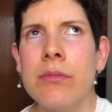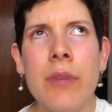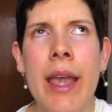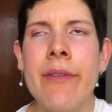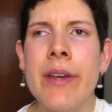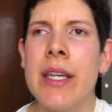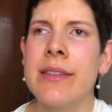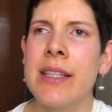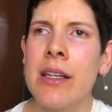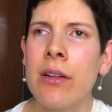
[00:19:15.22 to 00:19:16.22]
every
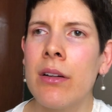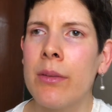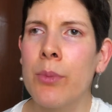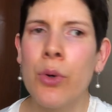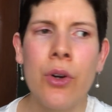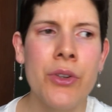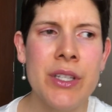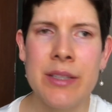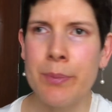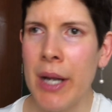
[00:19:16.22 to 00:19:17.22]
single book on
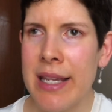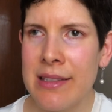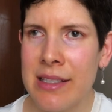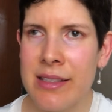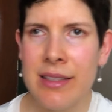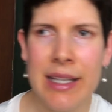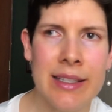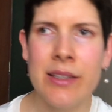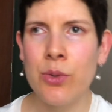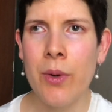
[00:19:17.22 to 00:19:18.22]
this price list and
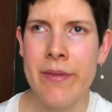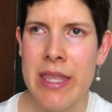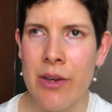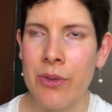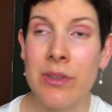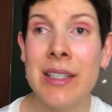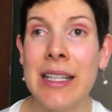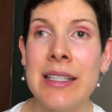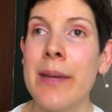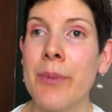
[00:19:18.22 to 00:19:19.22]
then do a video.
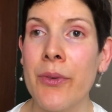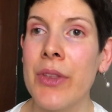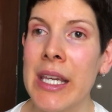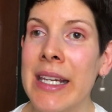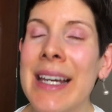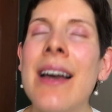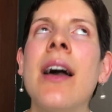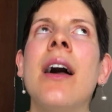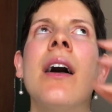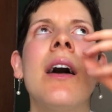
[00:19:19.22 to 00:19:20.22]
That type of thing.
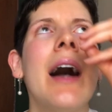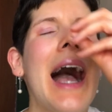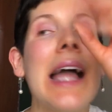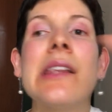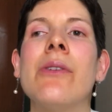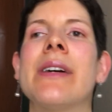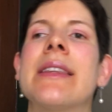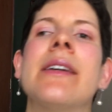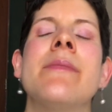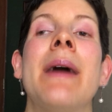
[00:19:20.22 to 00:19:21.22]
I love it.
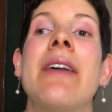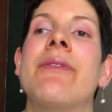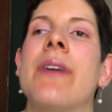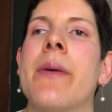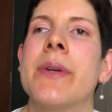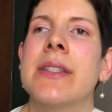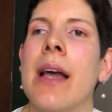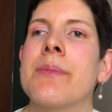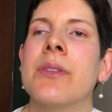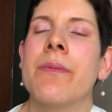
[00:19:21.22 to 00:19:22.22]
They're my favorite
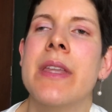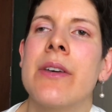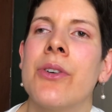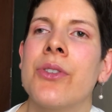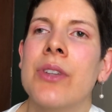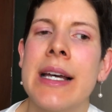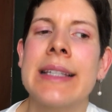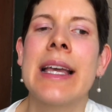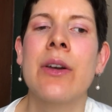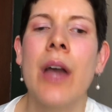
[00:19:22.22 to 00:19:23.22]
types of videos,
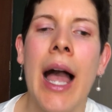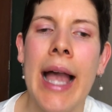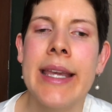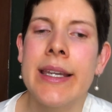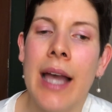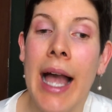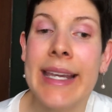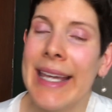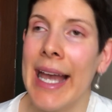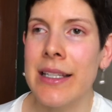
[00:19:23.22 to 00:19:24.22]
and I
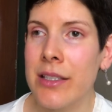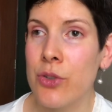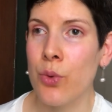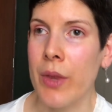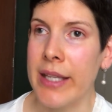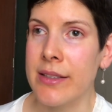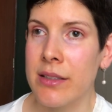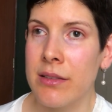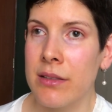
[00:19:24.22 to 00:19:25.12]
can't do that.